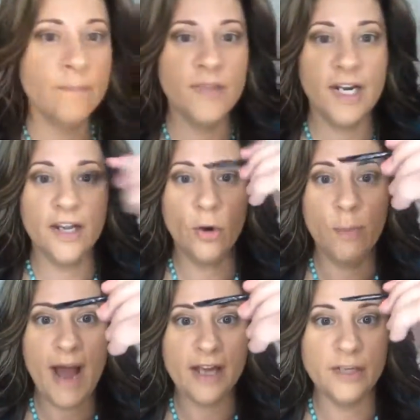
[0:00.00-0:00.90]
Then I go
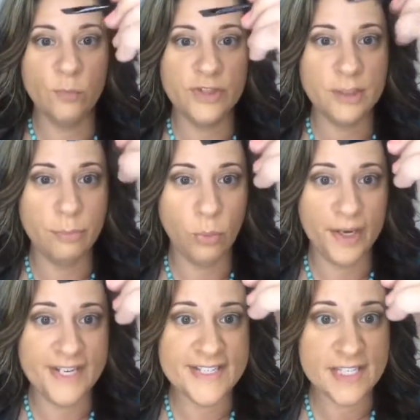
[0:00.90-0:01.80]
back in with the
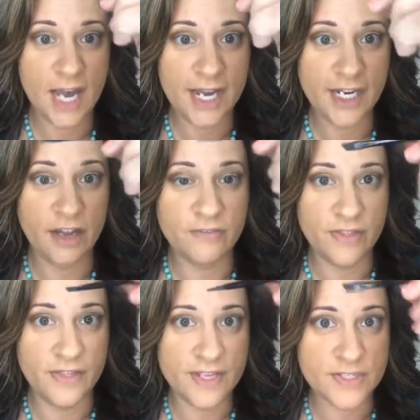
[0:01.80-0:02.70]
pointy side
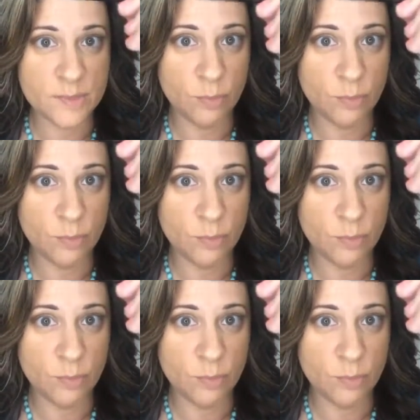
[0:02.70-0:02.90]
of this